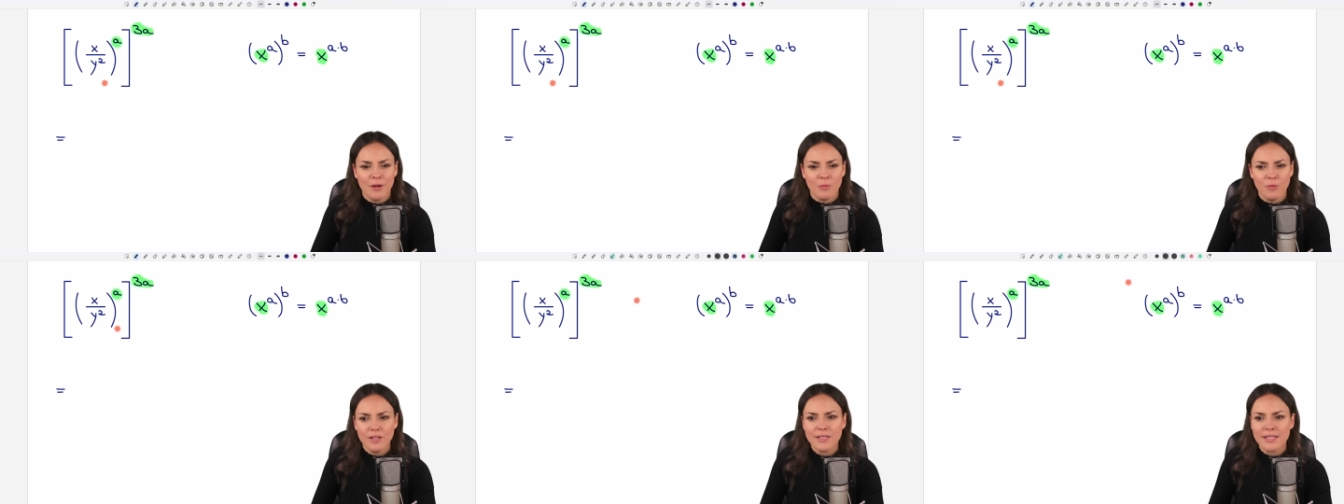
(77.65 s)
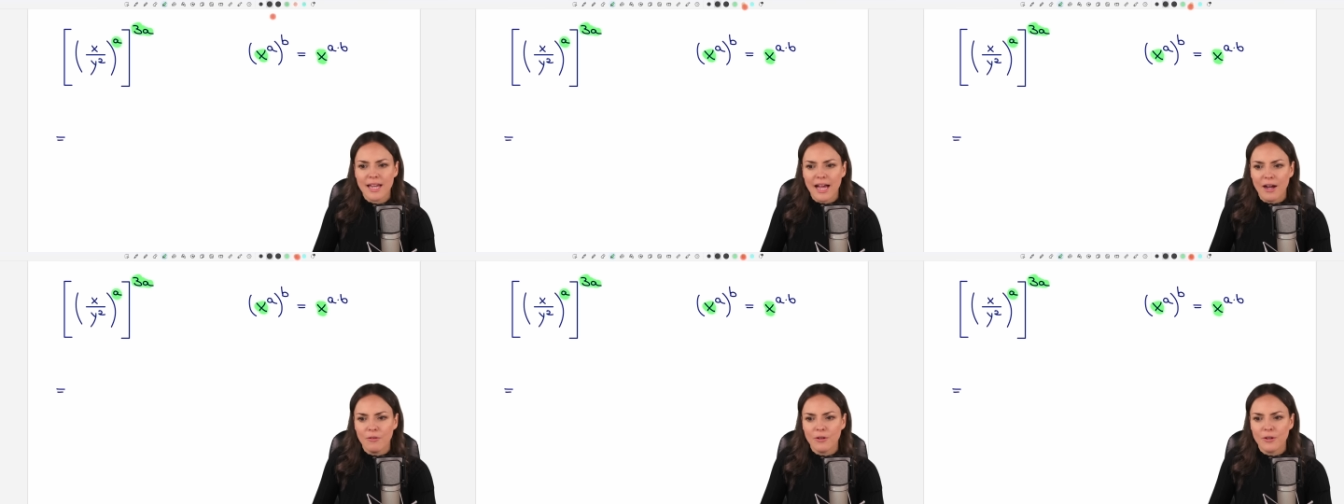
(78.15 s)
What's
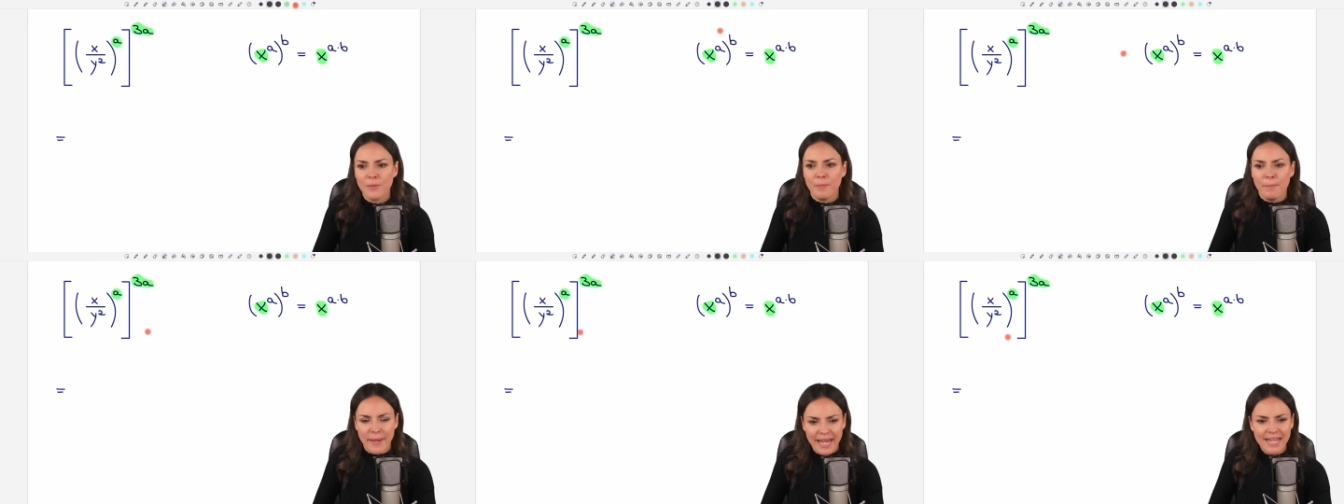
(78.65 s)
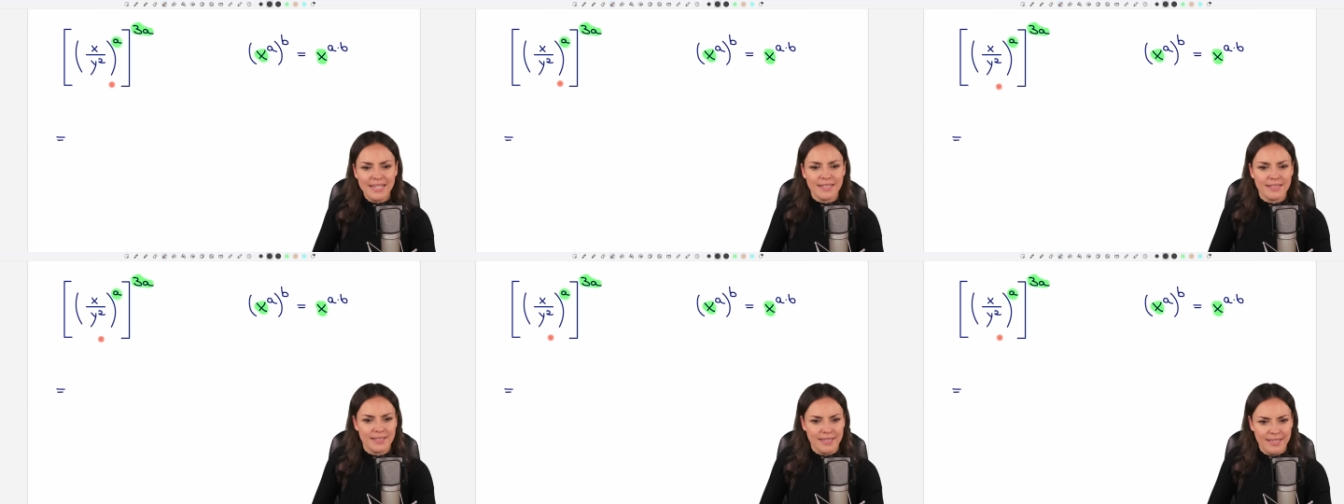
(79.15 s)
our
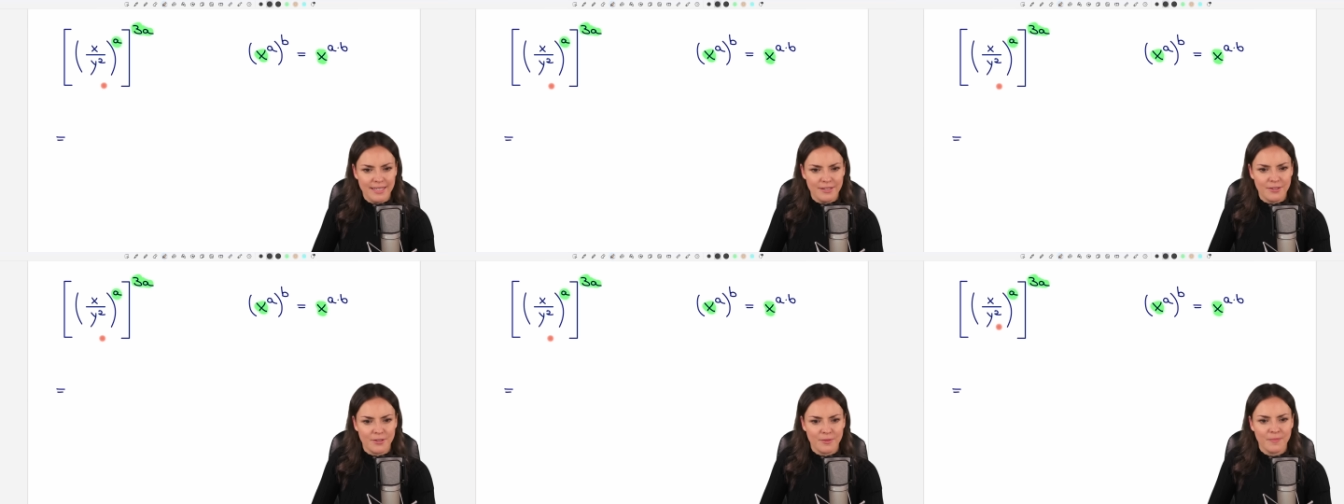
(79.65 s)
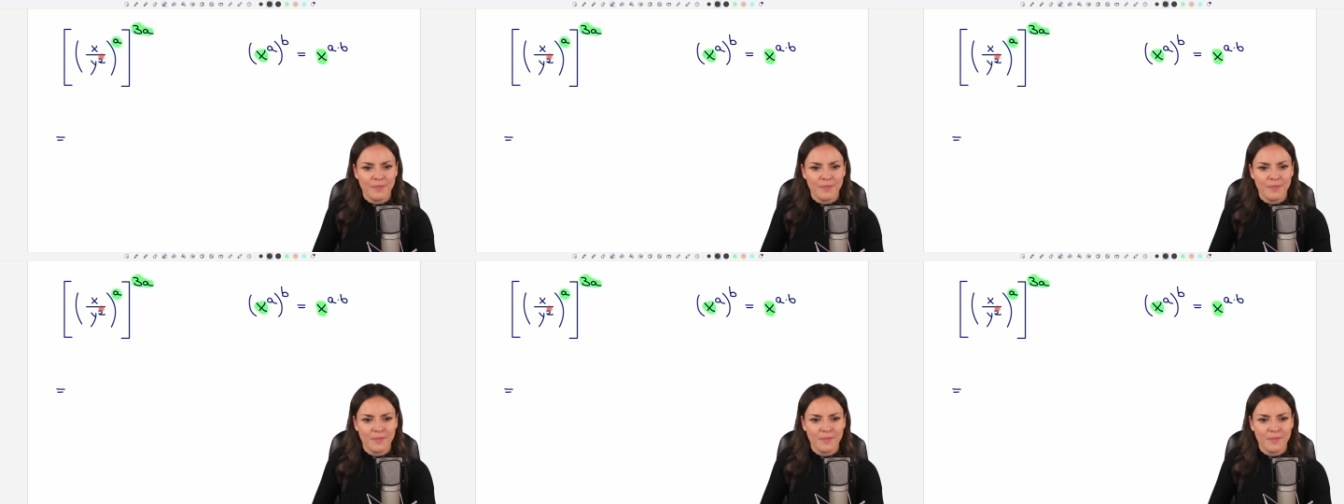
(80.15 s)
base here?